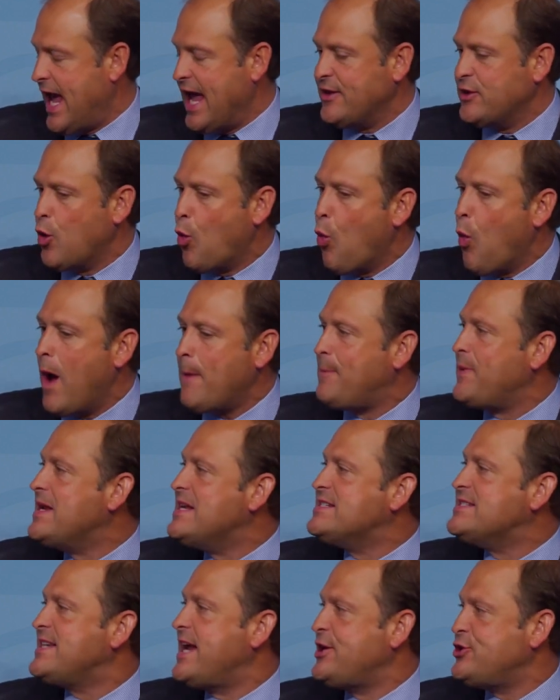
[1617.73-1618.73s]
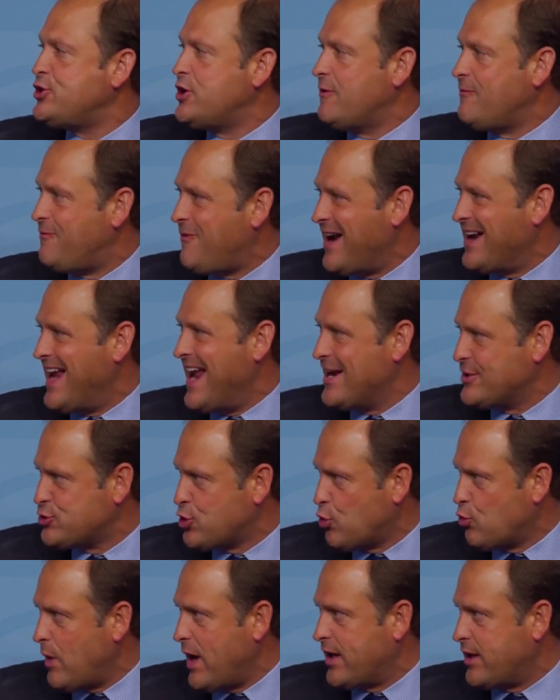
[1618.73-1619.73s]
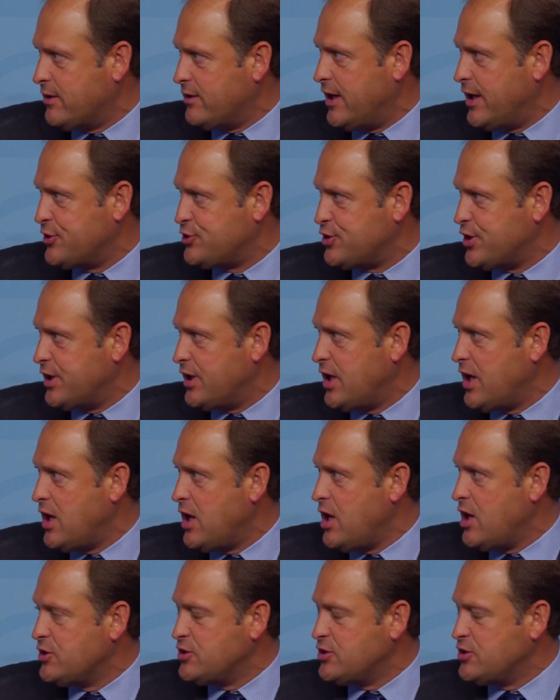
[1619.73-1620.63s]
and the weaponization of financial regulation